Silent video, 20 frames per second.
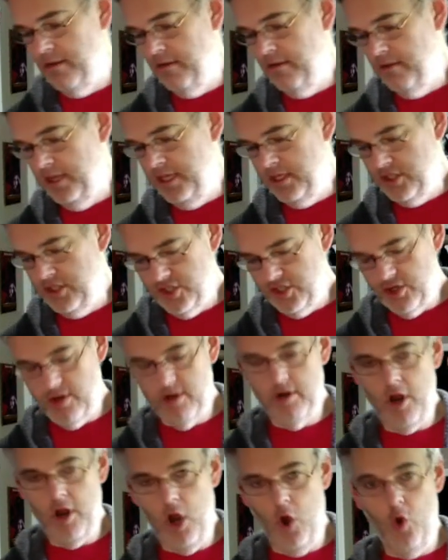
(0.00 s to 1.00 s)

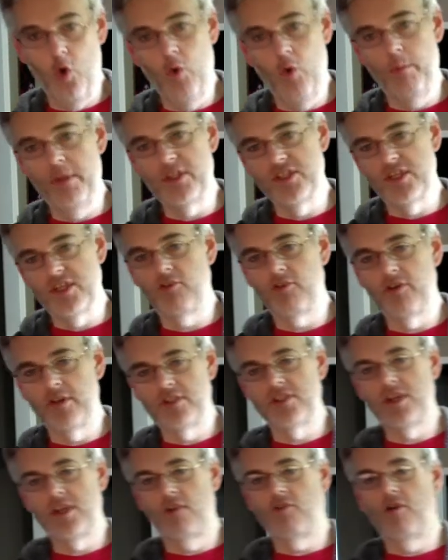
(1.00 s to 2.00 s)
insert, home, etc.,
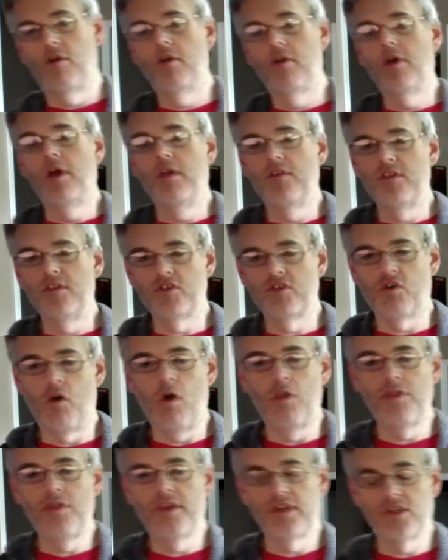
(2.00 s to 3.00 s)
etc. These are
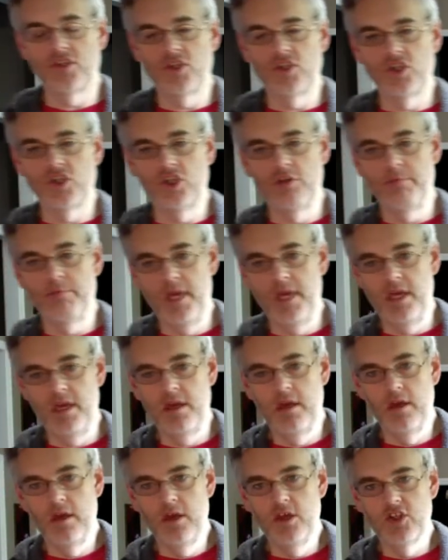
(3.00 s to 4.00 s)
all things that should
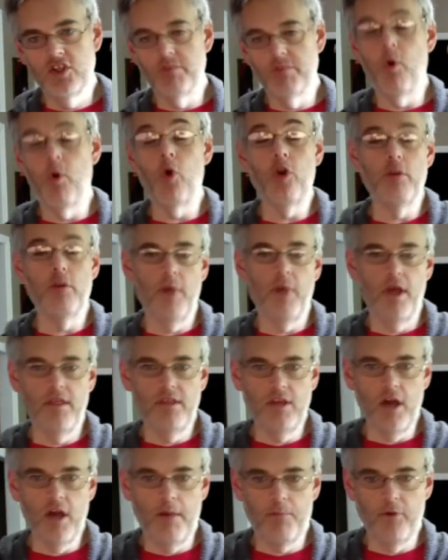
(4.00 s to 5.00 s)
be supported by
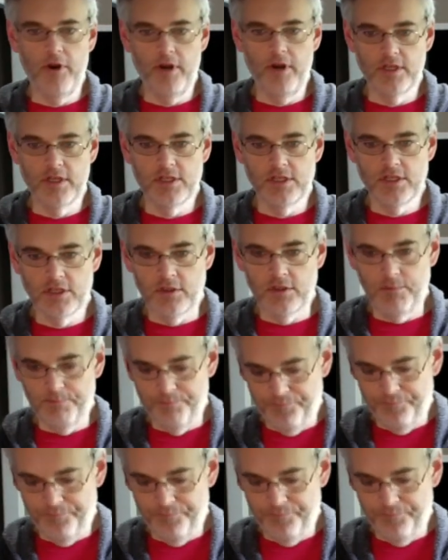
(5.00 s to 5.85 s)
the operating system.